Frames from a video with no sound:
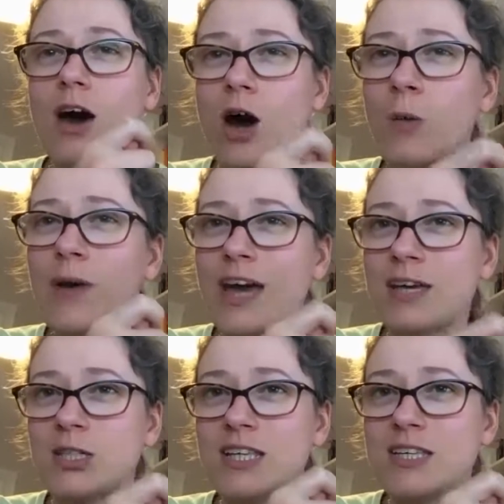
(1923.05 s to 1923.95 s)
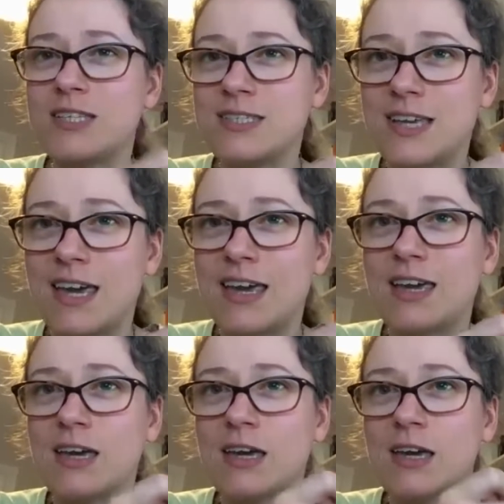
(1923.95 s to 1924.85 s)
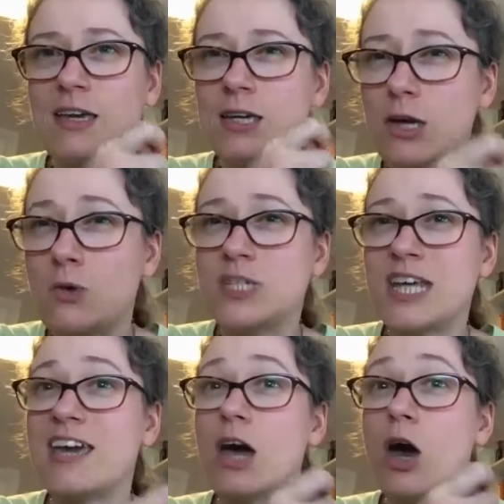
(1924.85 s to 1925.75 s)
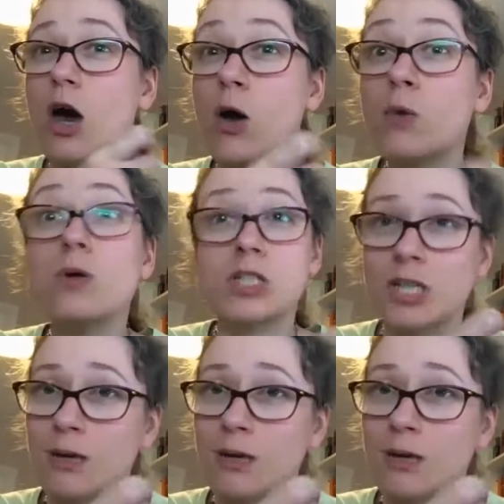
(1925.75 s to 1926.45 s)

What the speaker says: are we actually seeing you take ownership